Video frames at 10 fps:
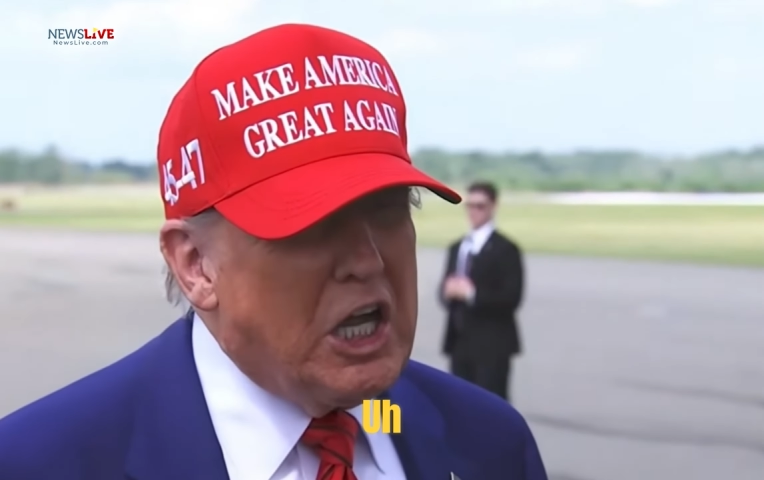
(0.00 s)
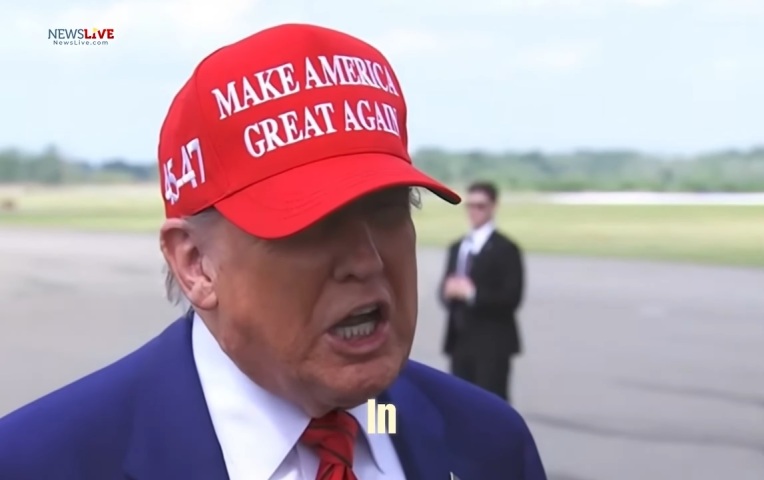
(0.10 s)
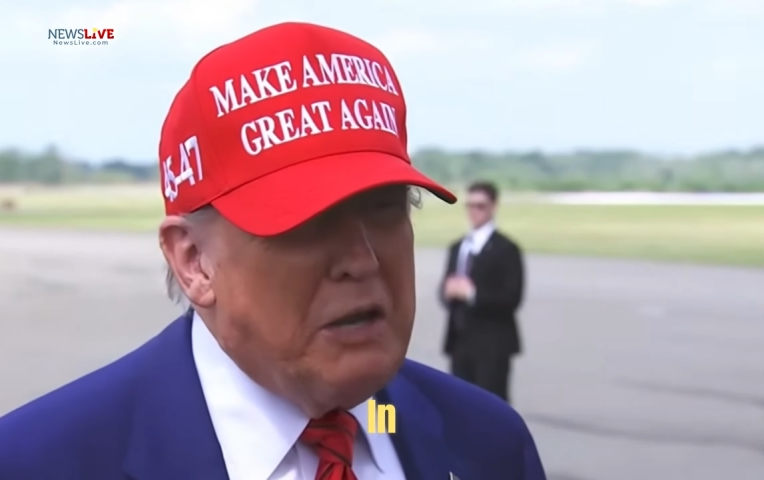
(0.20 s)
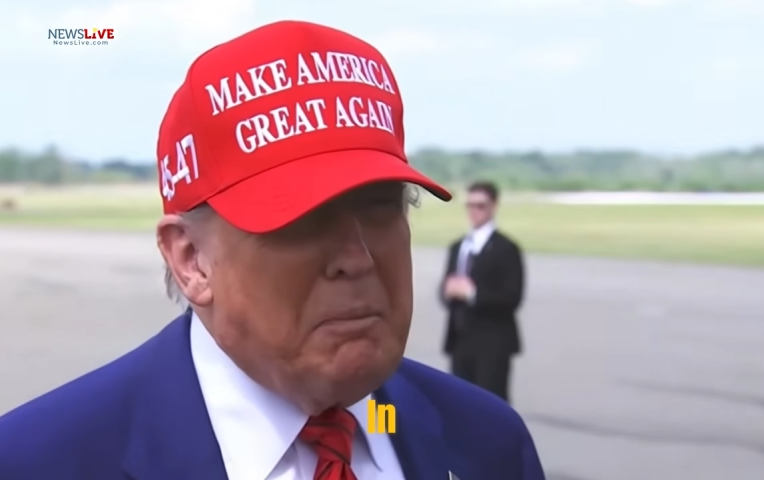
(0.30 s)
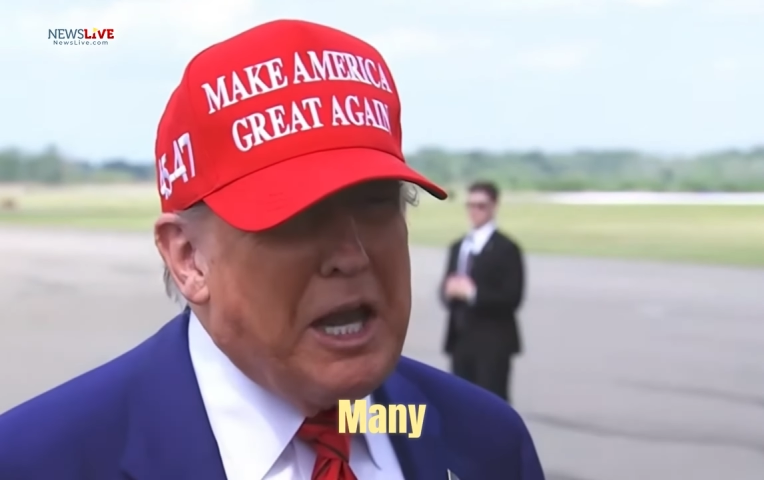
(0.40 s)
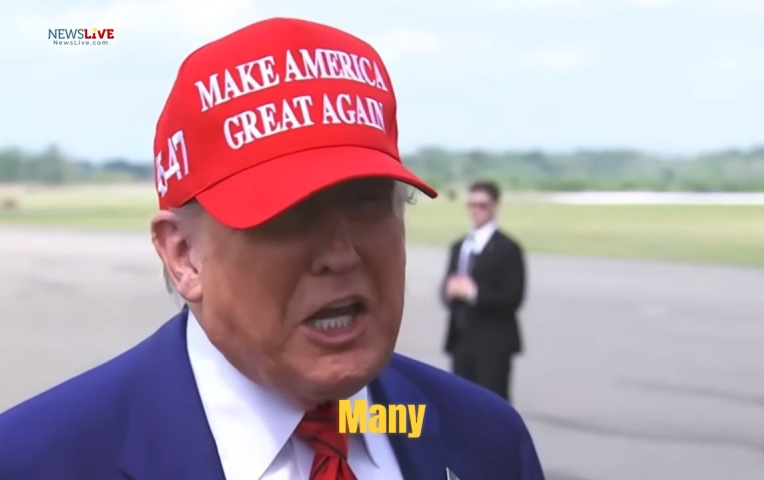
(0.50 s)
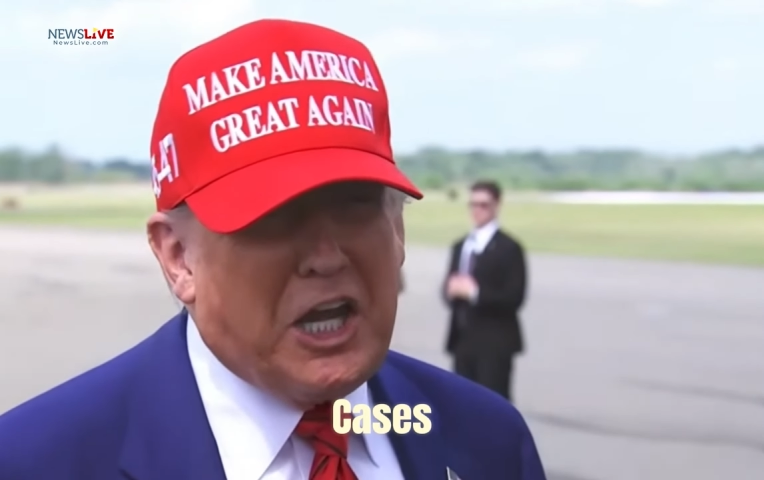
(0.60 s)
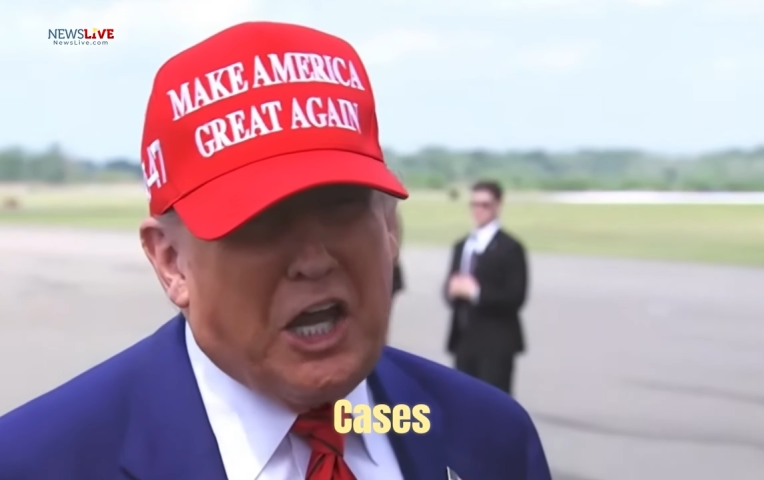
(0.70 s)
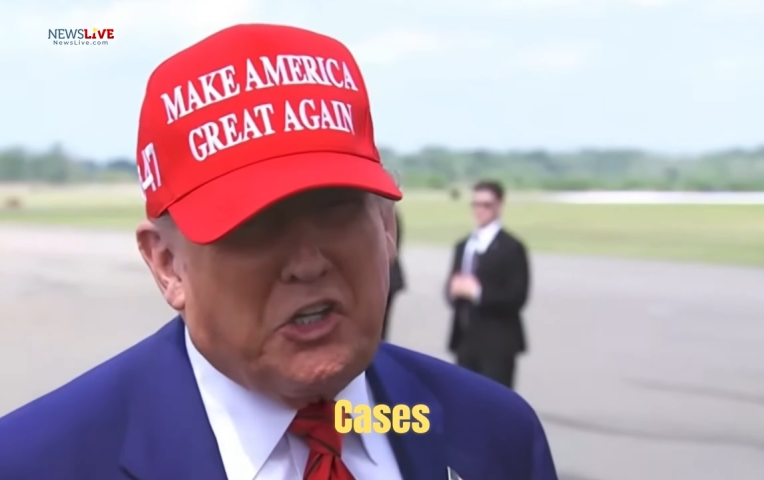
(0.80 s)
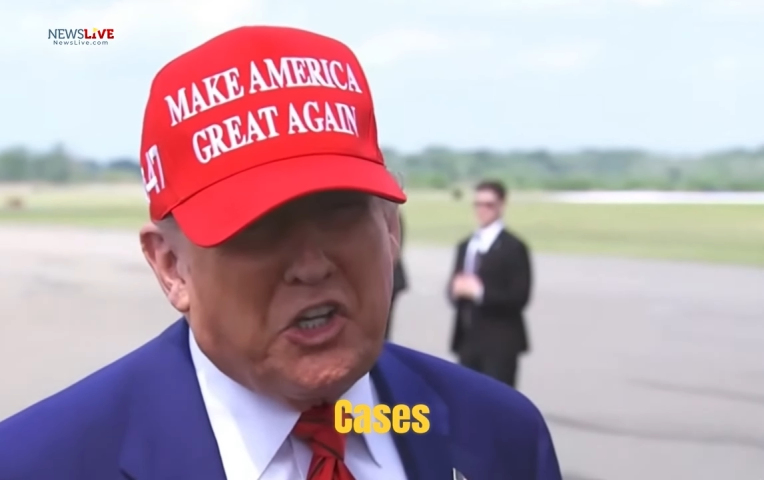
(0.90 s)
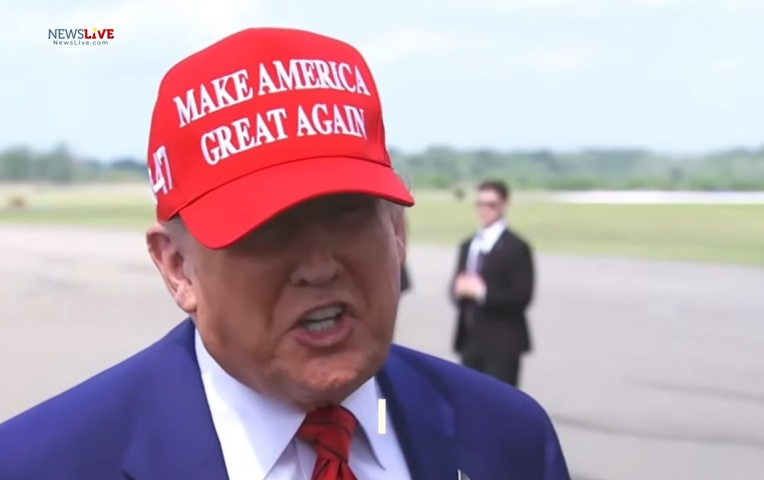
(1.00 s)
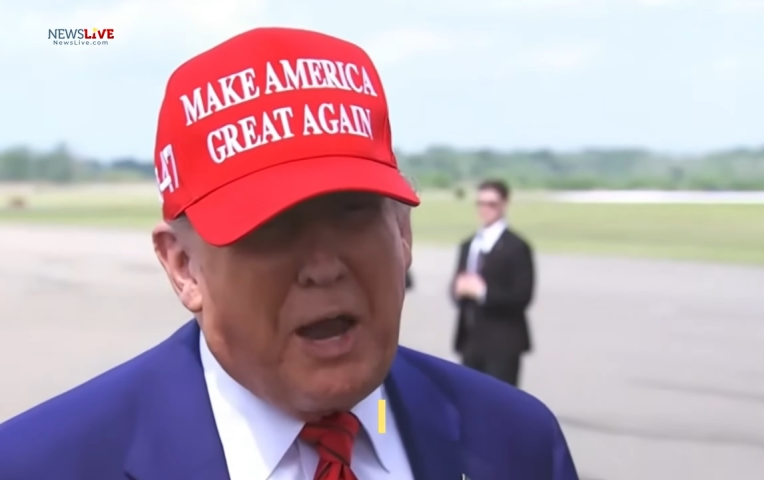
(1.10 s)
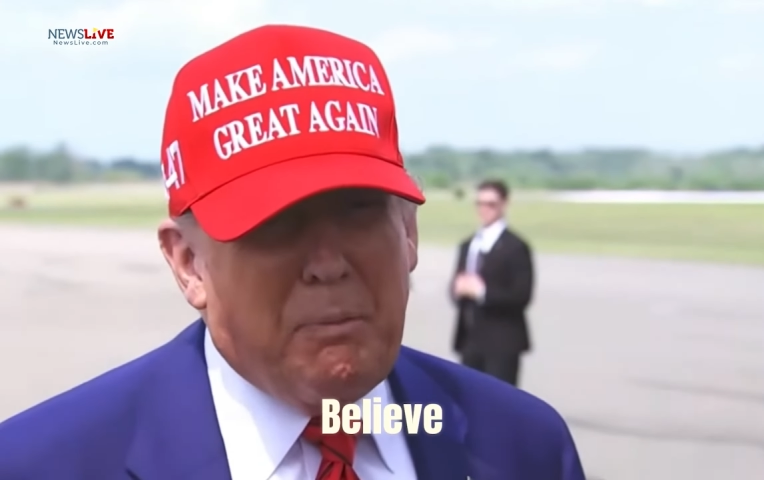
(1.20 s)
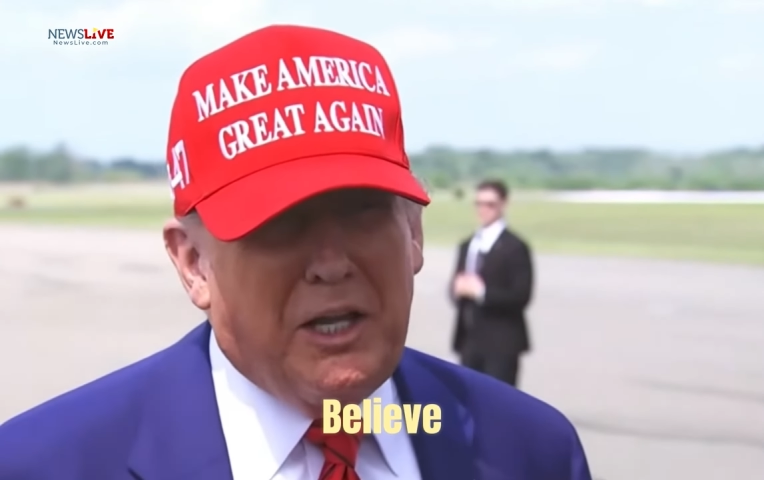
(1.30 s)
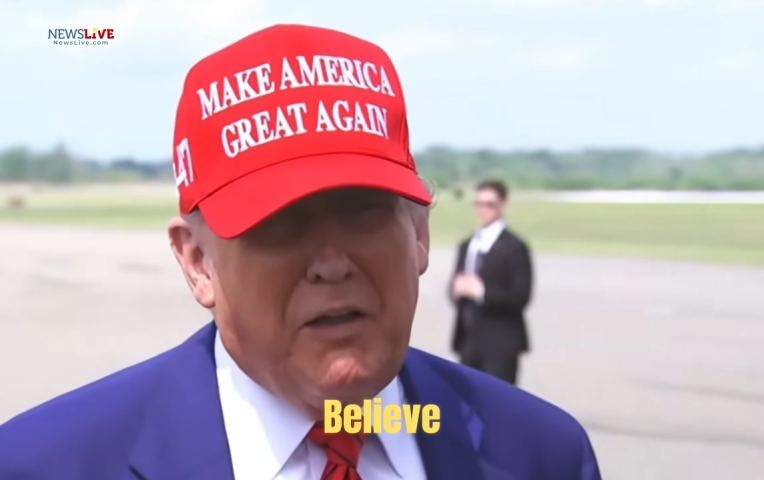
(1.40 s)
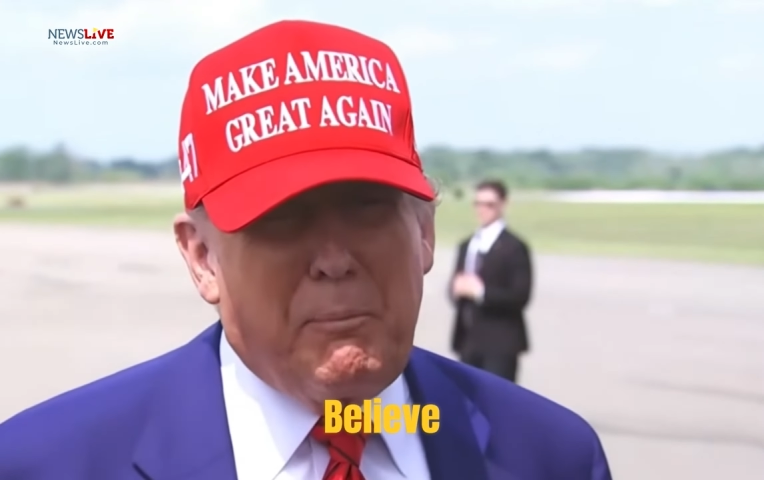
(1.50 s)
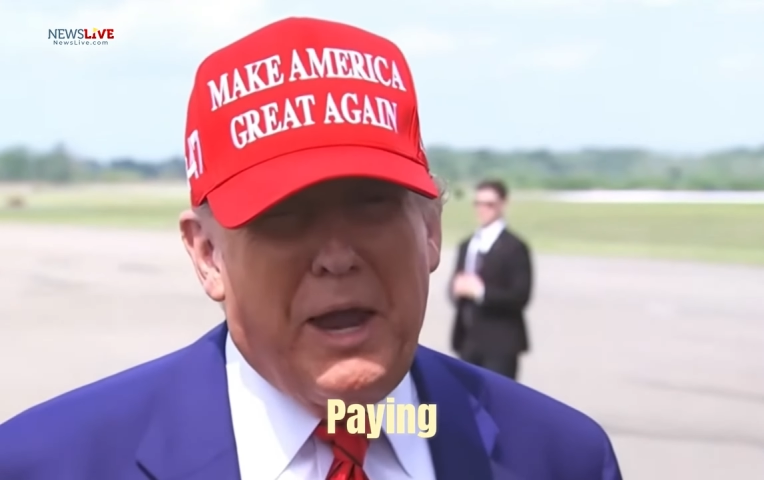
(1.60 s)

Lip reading: In many cases, I believe,